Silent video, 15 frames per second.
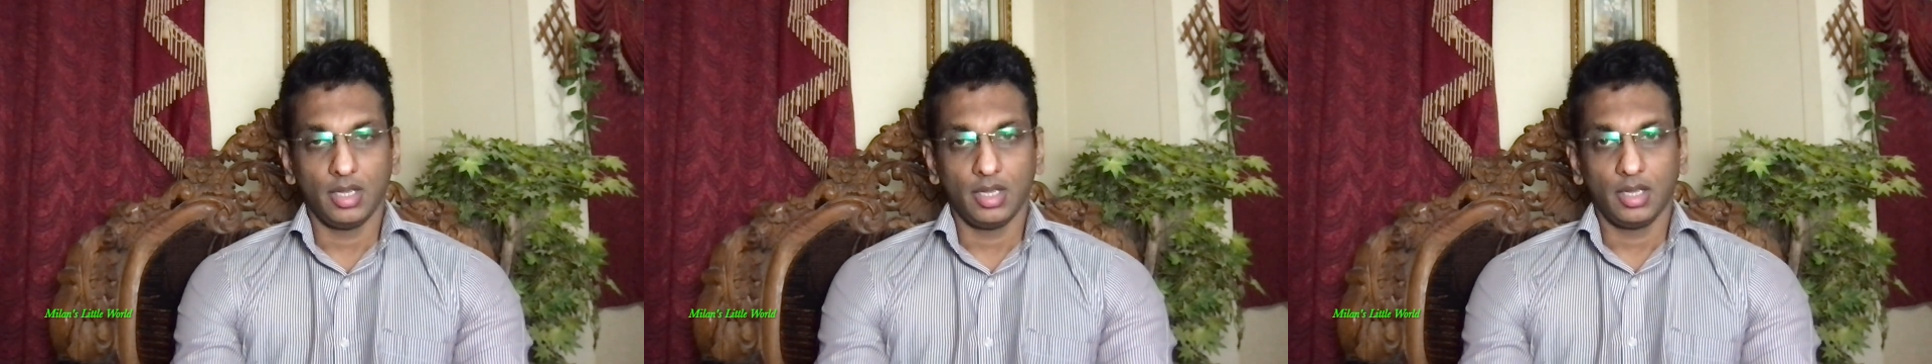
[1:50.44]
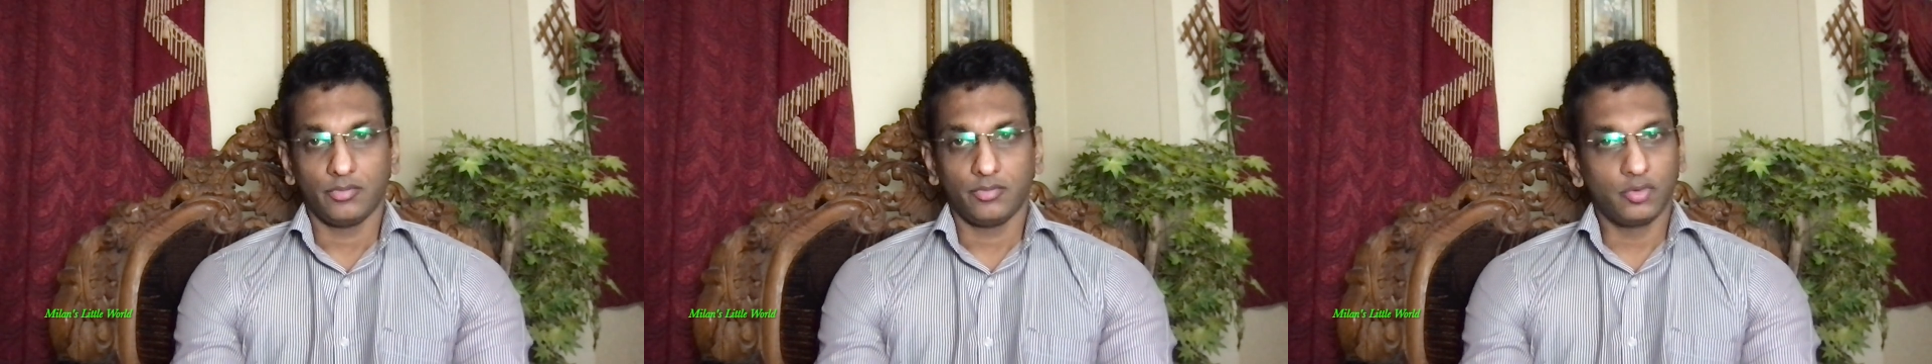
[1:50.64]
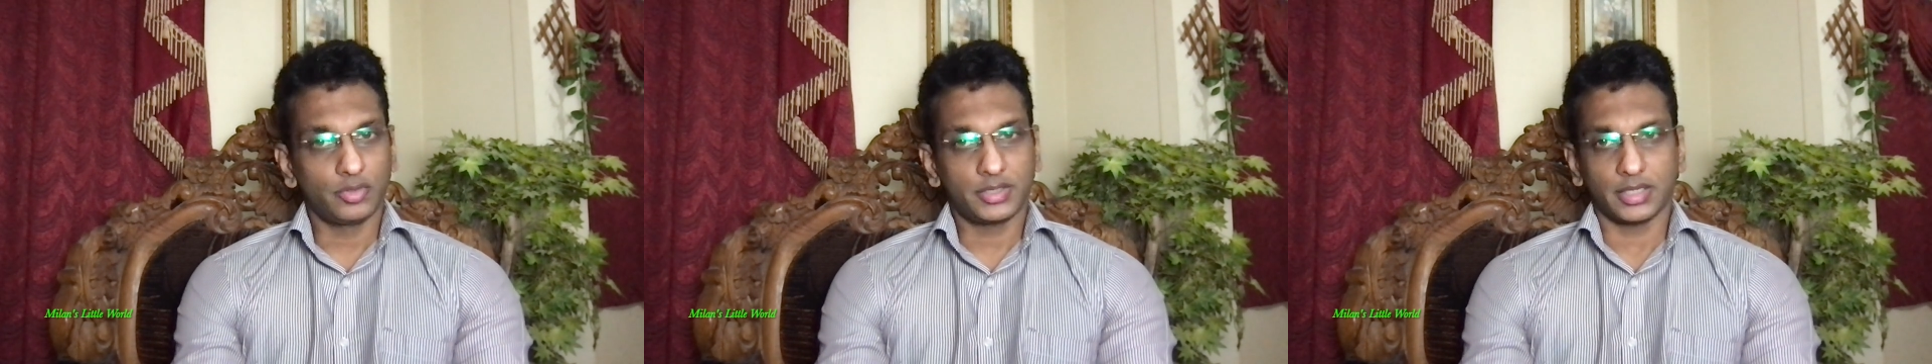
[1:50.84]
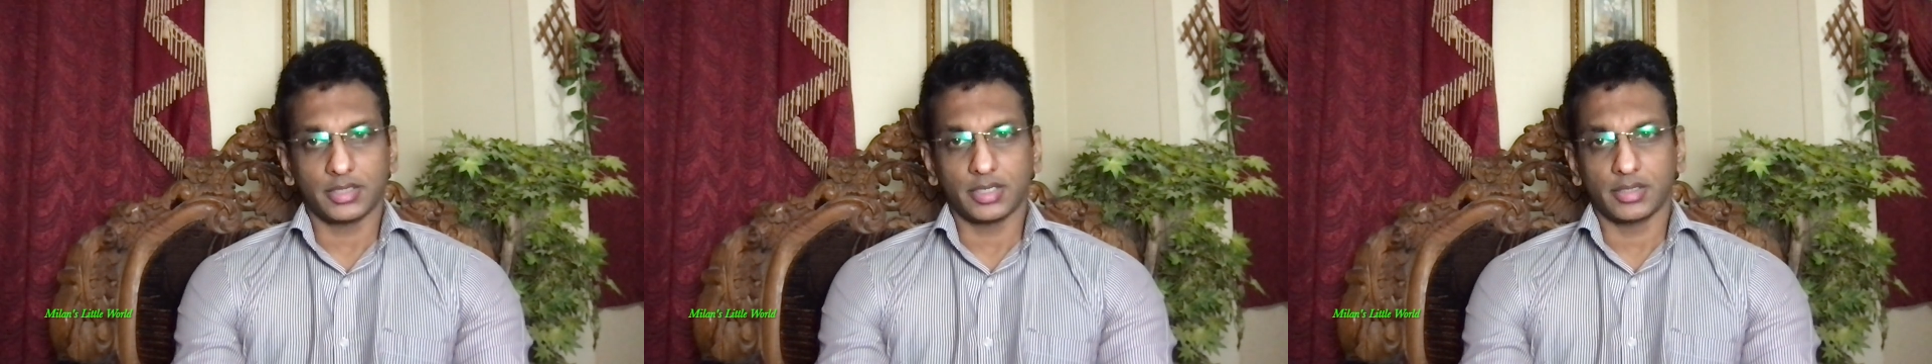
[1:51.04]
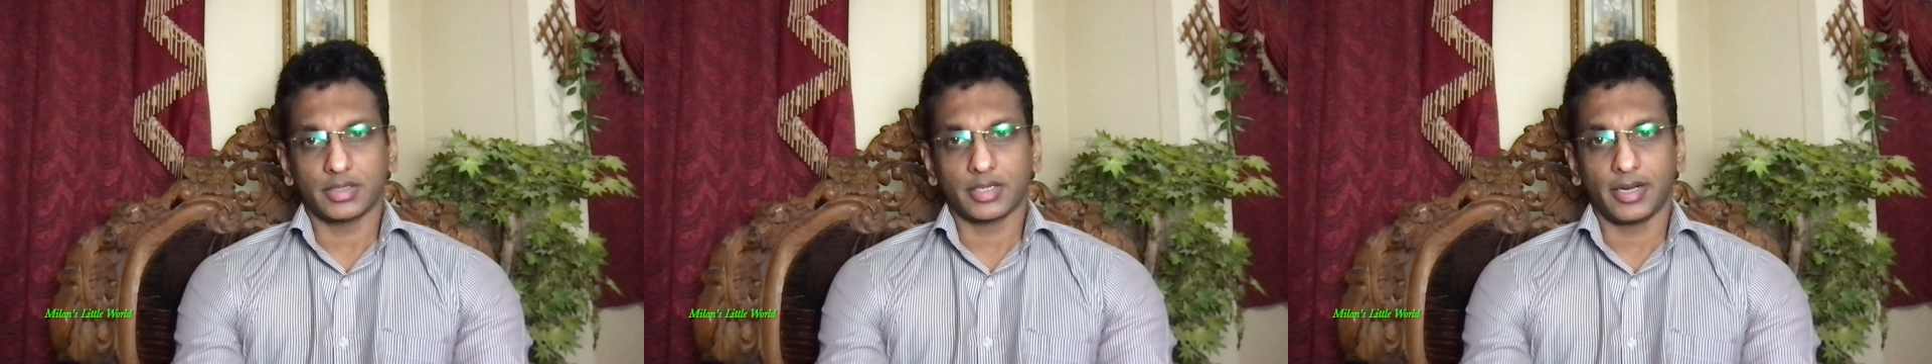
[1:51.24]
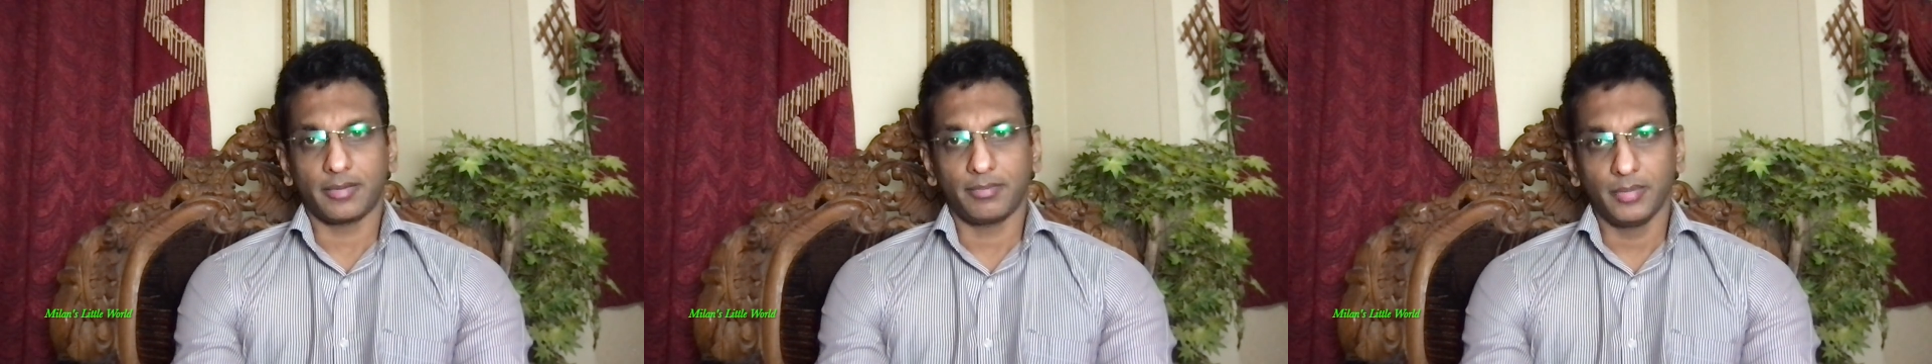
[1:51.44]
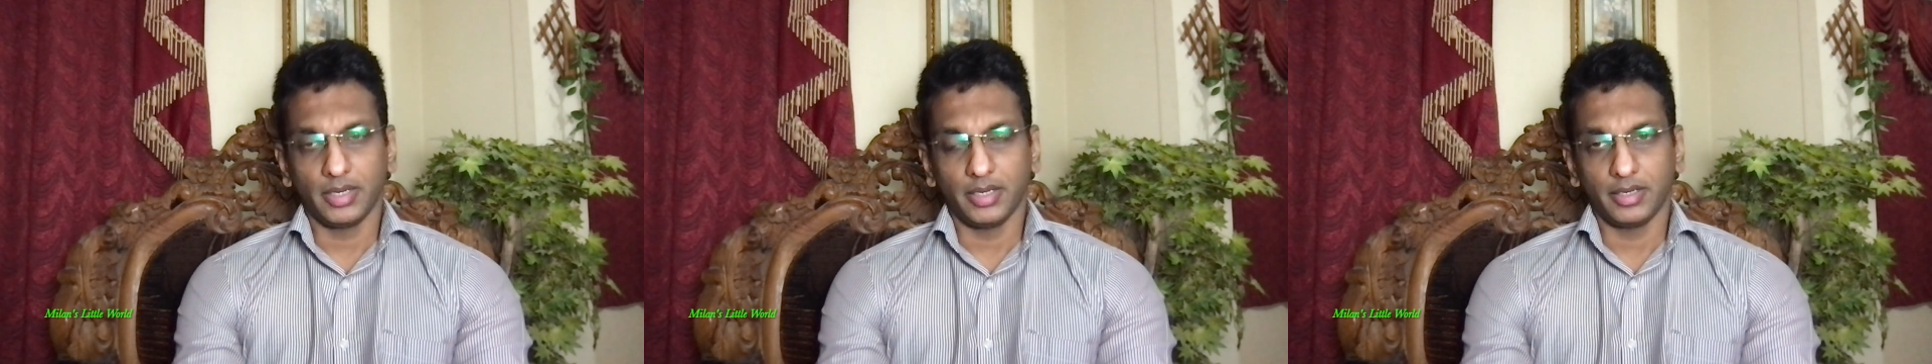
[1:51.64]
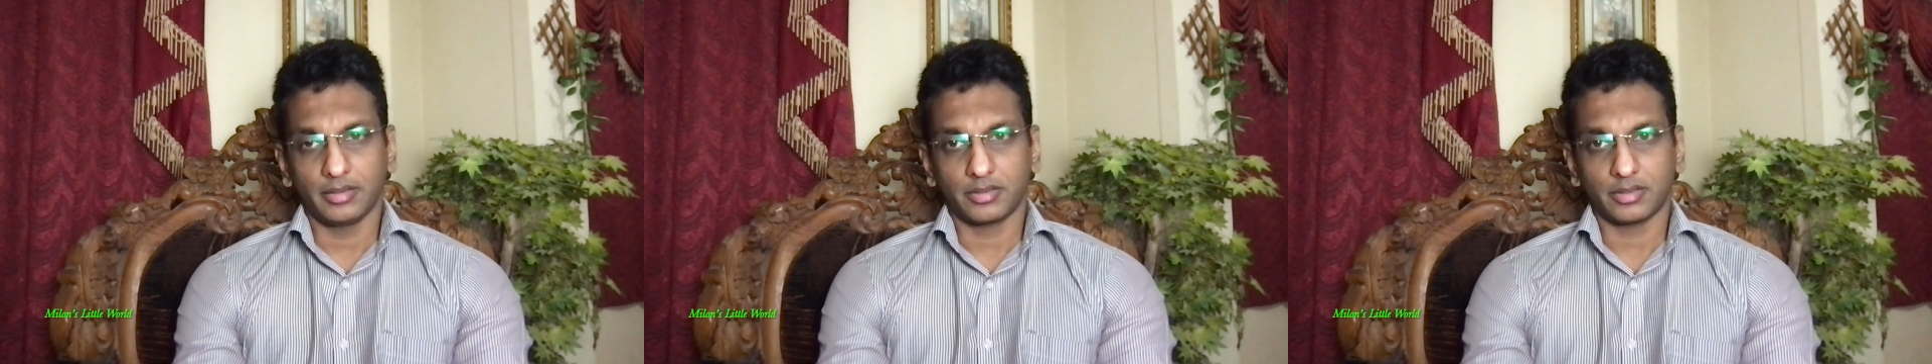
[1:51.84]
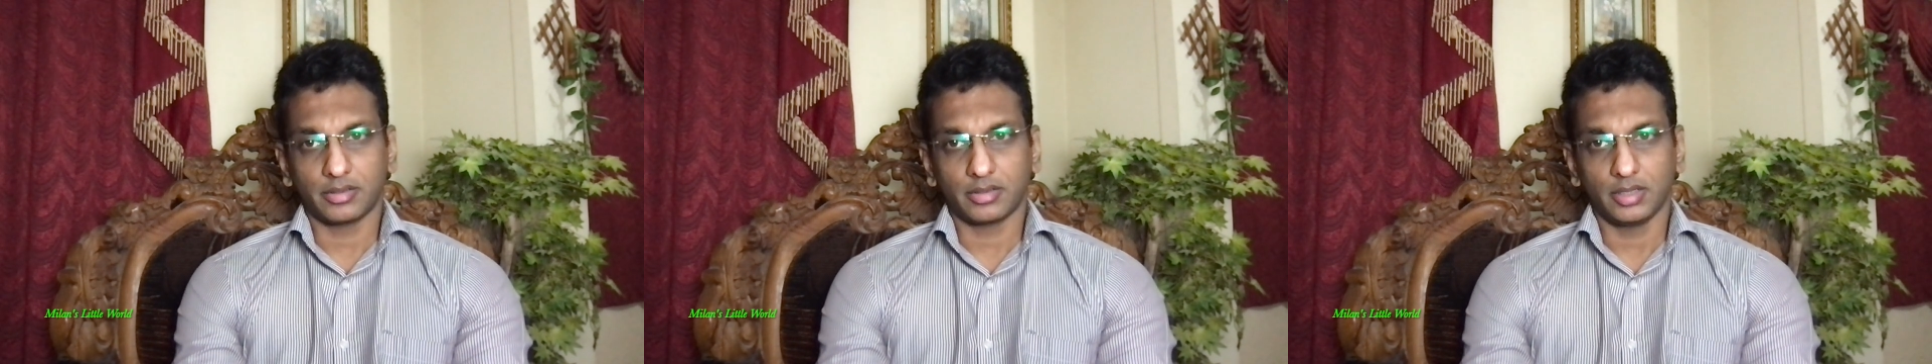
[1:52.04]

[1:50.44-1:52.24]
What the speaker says: Foods such as red meat,